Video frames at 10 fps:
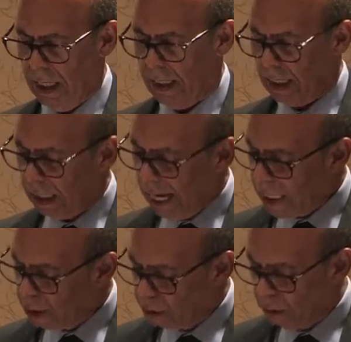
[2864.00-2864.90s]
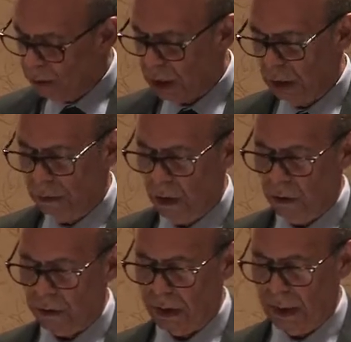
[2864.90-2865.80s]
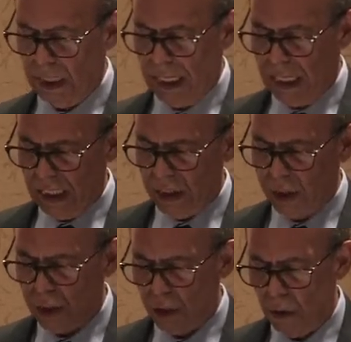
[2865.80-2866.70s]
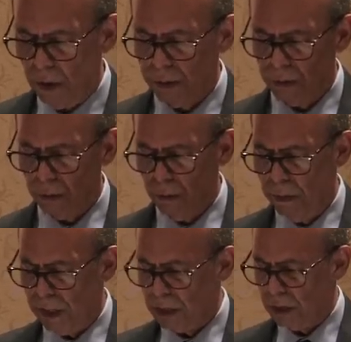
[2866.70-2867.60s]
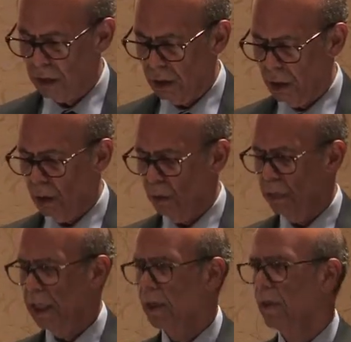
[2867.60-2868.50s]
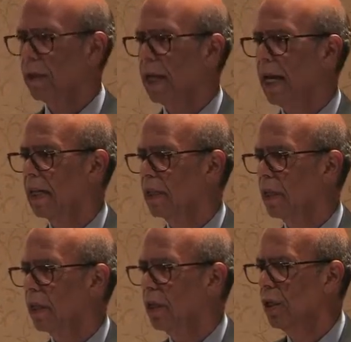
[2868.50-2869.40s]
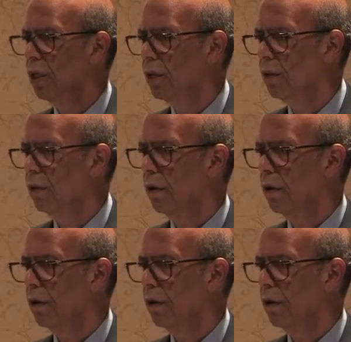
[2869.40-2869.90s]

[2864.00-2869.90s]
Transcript: The classroom, she wrote, is the door through which we create new